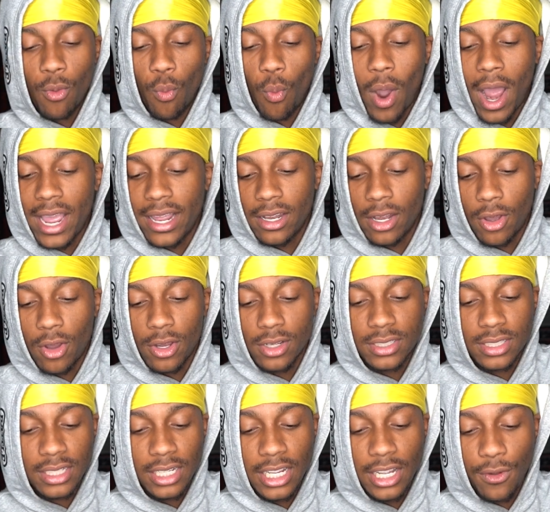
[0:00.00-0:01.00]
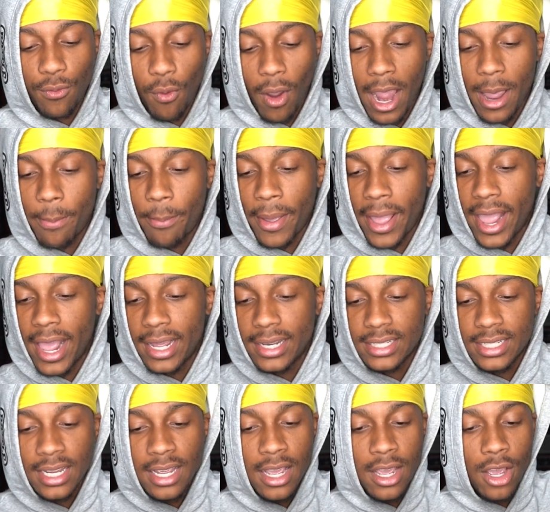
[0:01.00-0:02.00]
White long sleeve, white
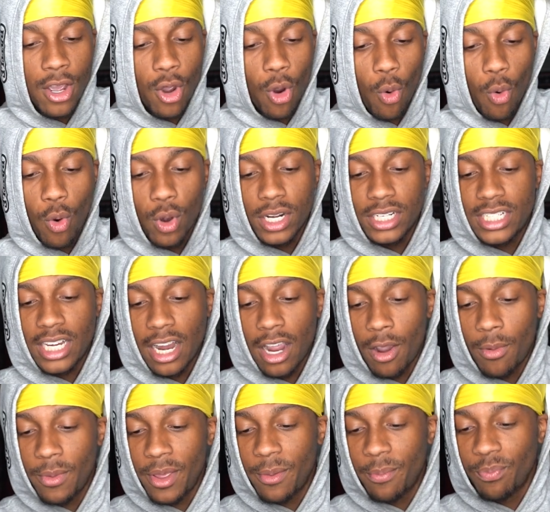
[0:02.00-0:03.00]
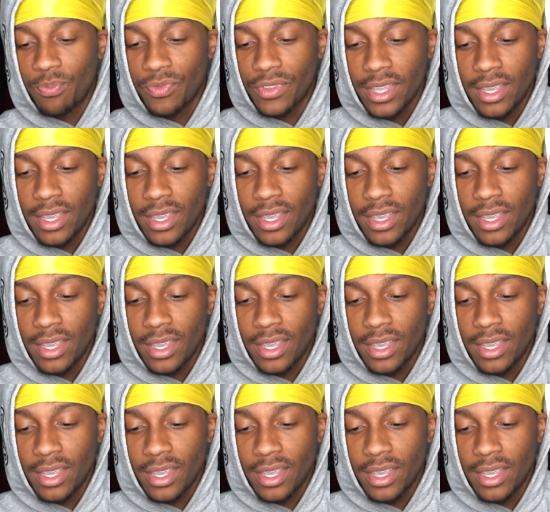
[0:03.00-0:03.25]
pants, orange helmet,